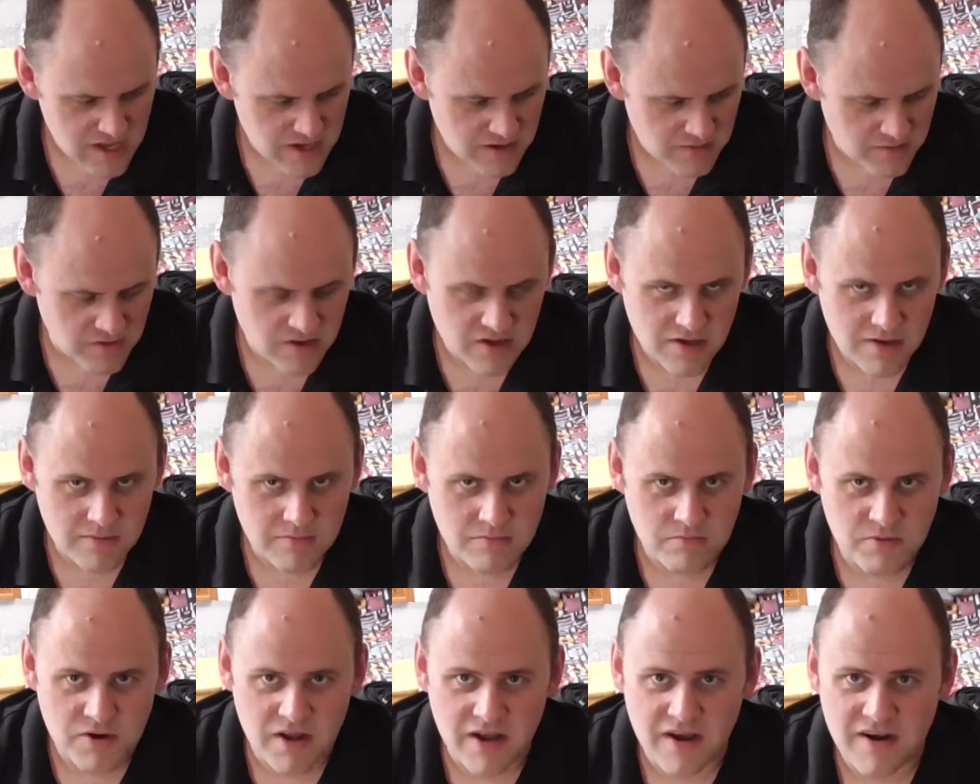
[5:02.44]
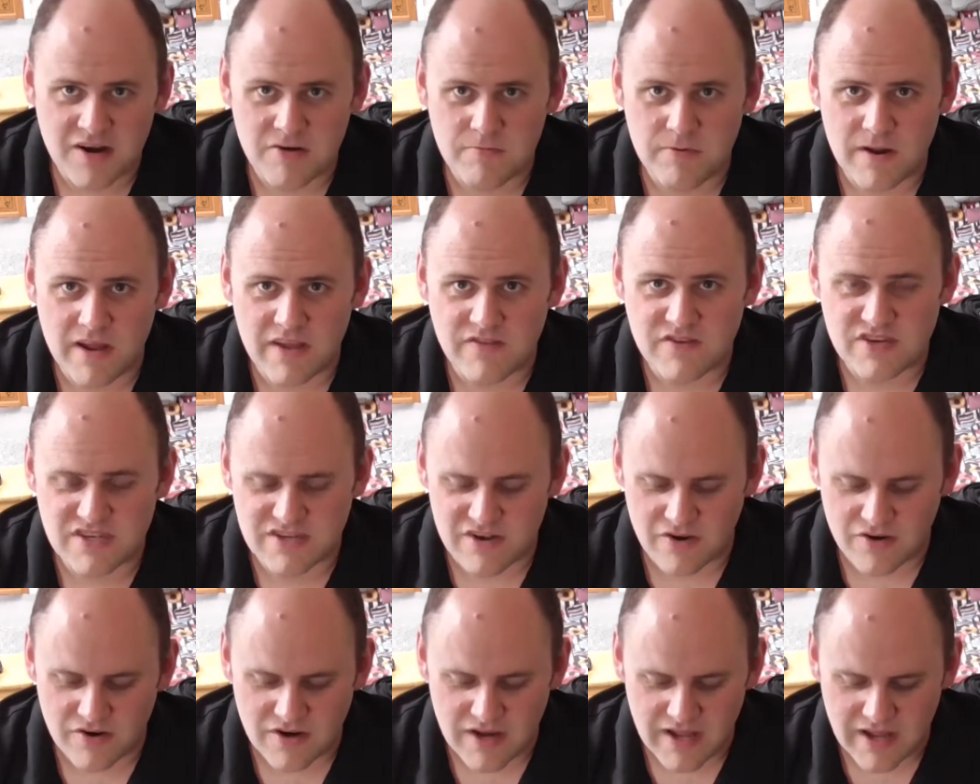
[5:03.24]
But I'm going to play the
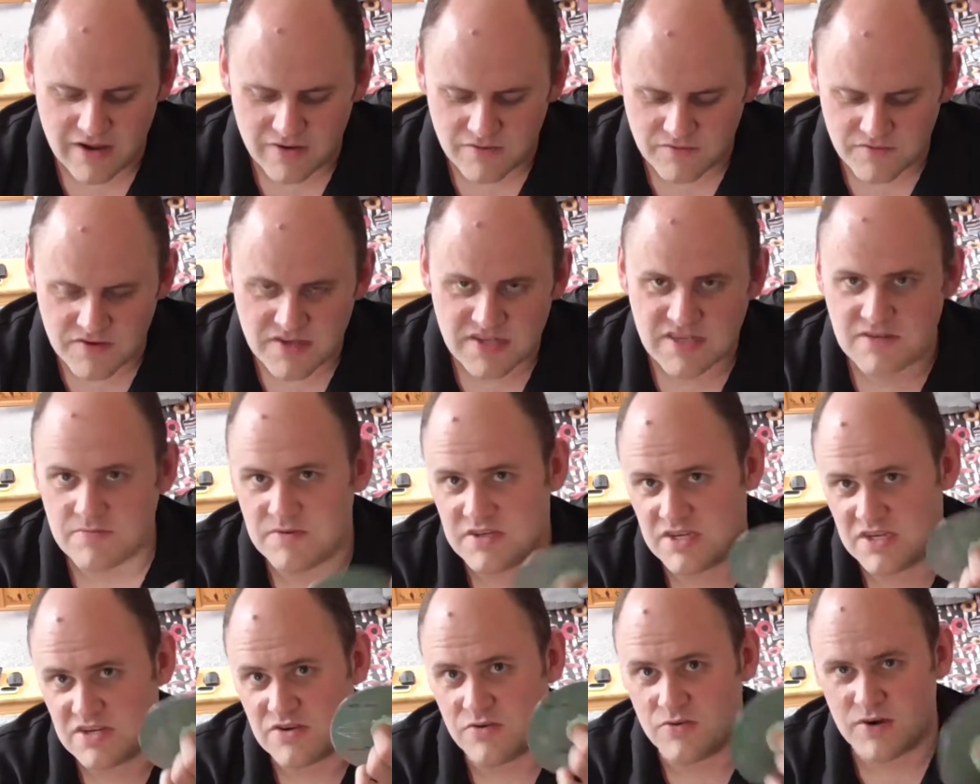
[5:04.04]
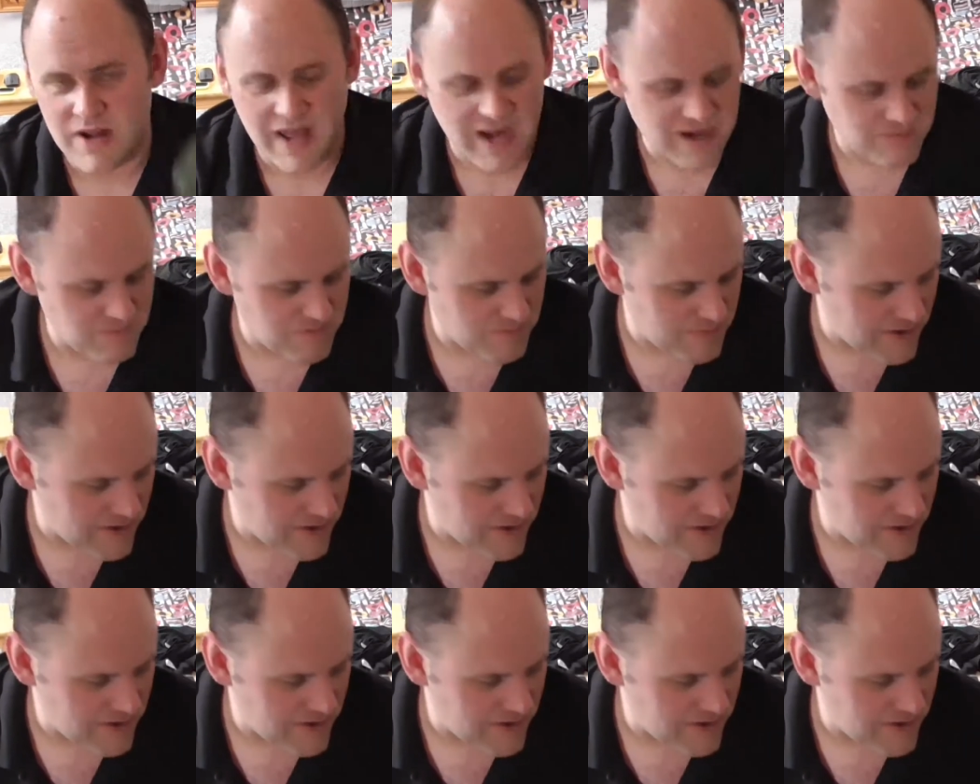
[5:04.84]
song now, which is called Enemy